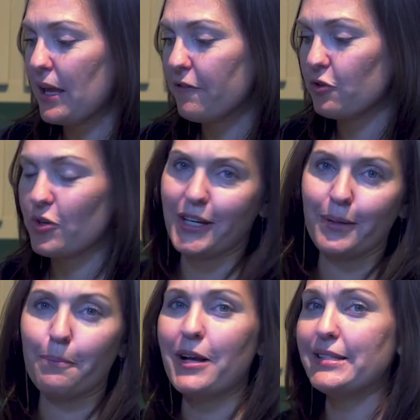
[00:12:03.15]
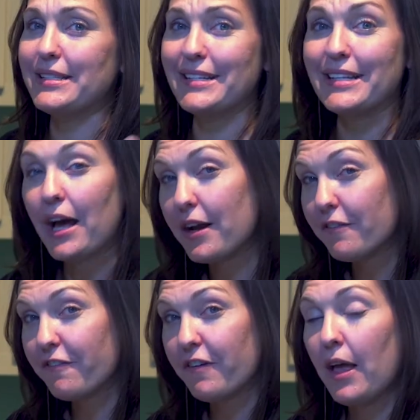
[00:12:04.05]
if you're trying to process a ton
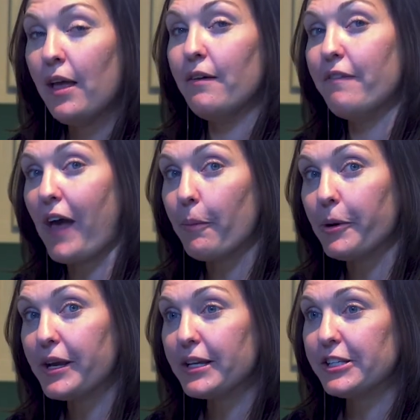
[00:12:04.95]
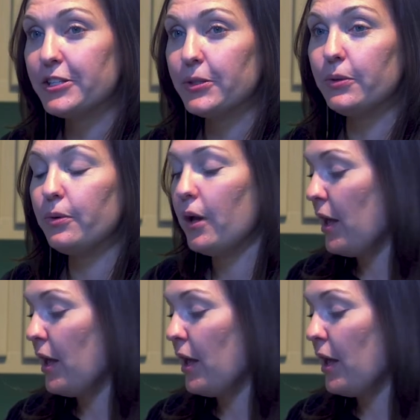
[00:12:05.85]
of fabric, to